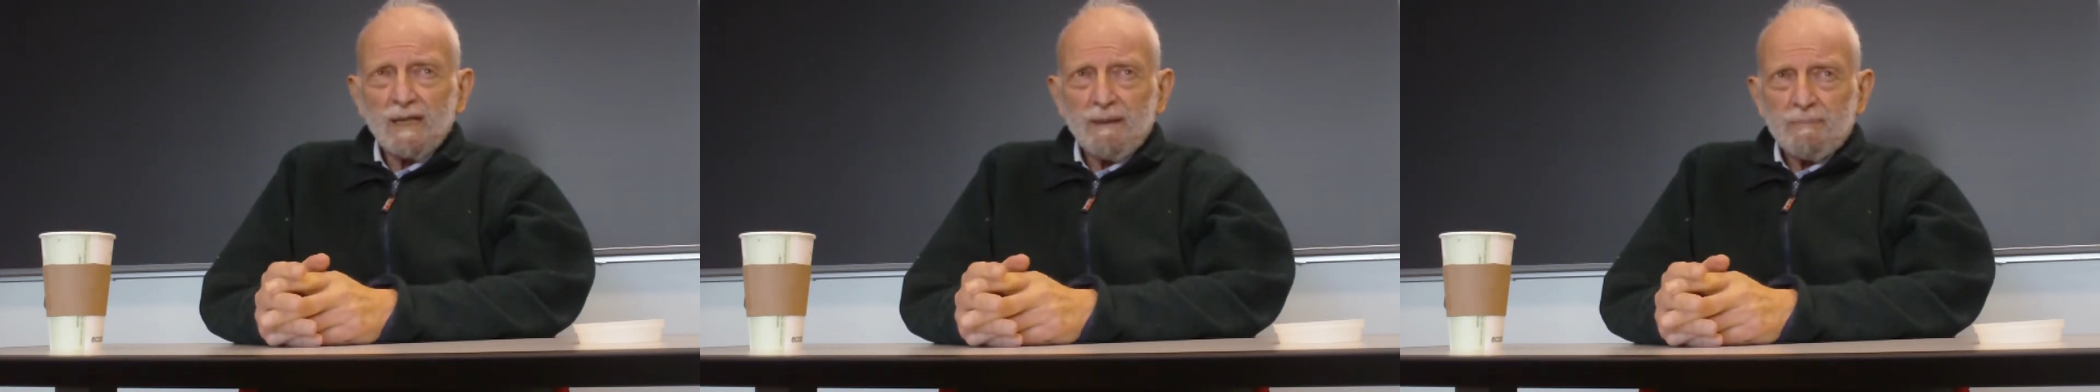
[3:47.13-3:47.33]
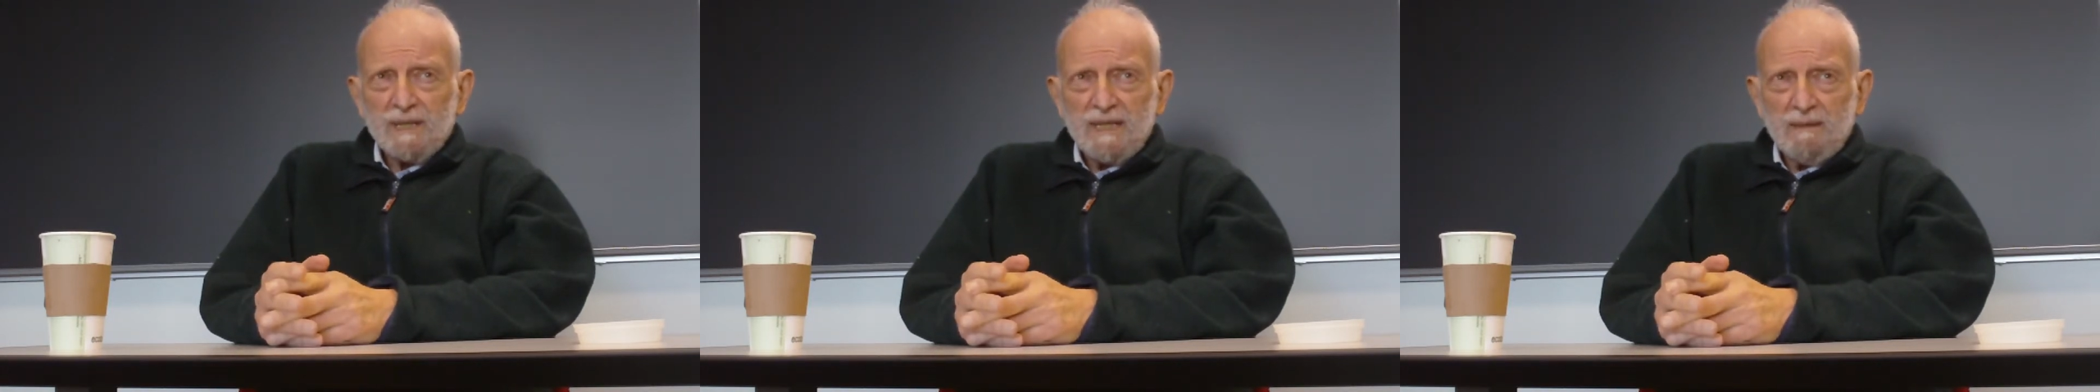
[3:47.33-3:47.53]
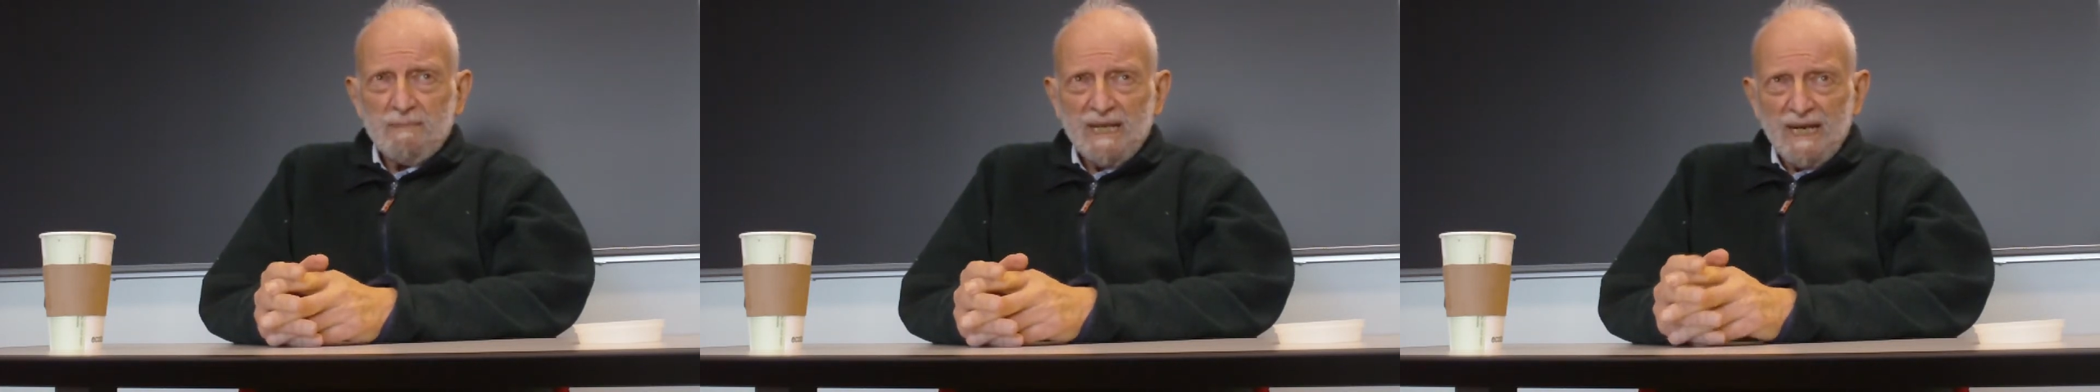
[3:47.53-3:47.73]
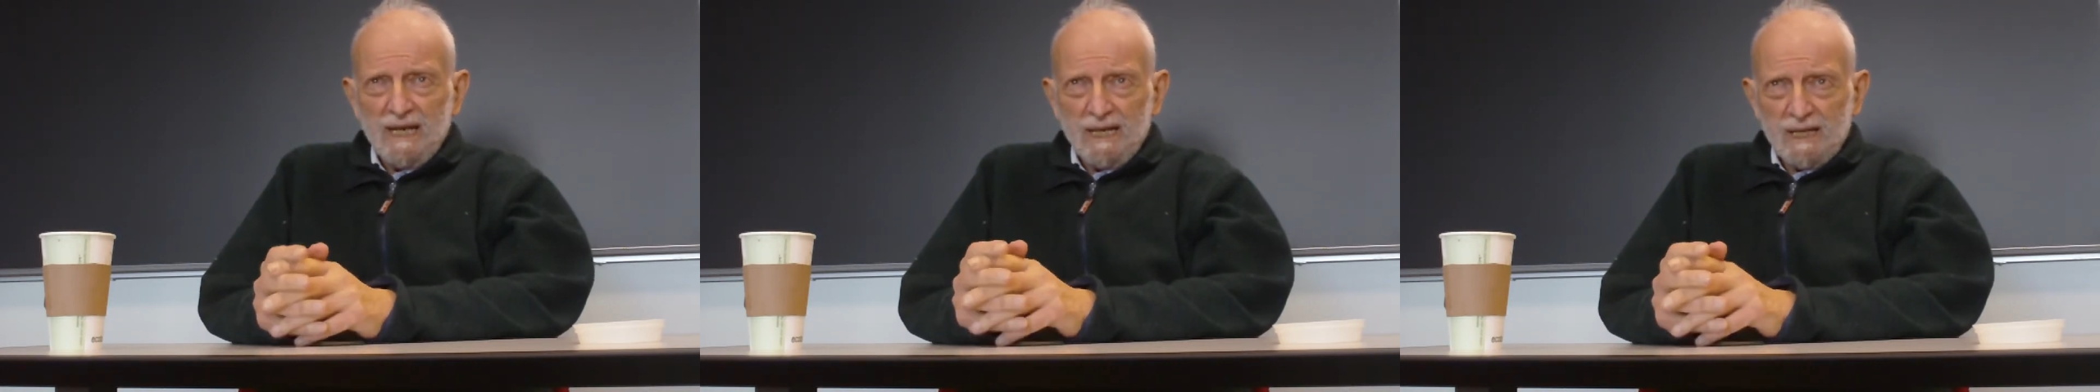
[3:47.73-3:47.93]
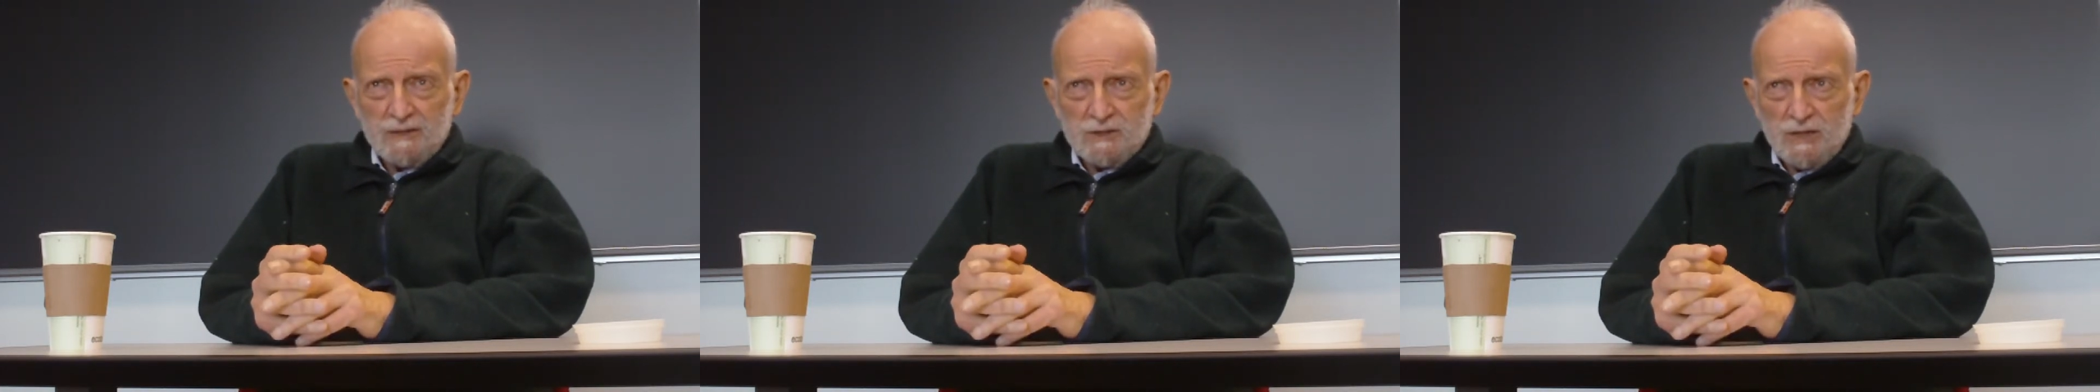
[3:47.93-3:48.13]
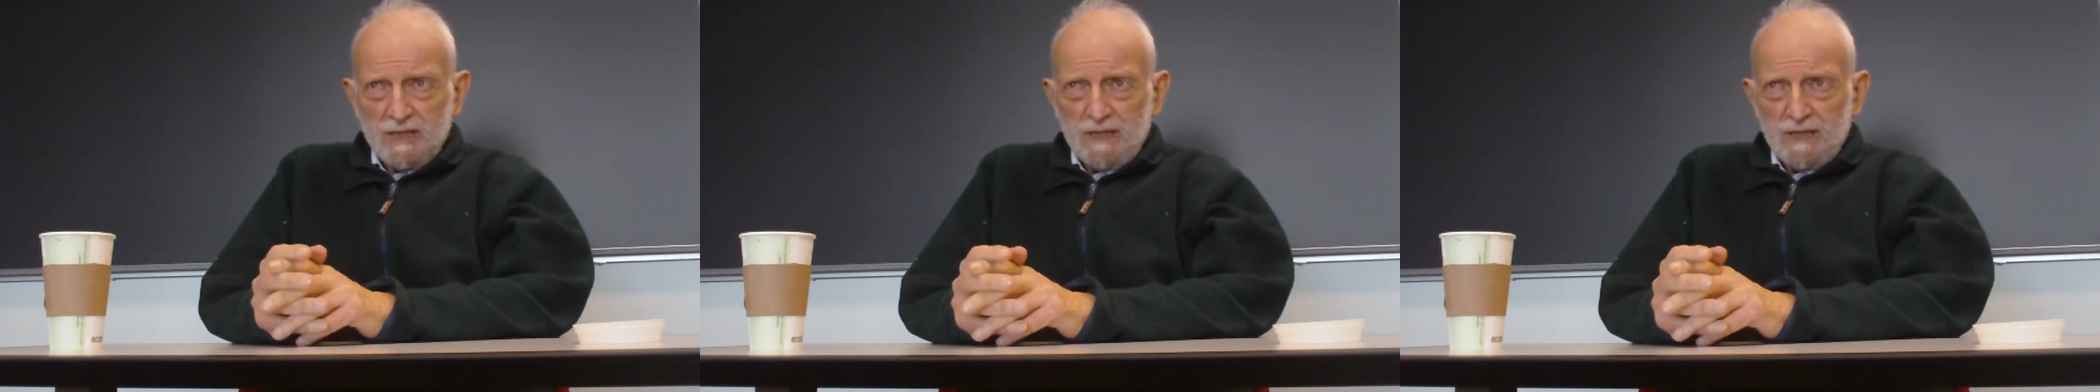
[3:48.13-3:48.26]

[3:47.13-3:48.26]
epidemiology.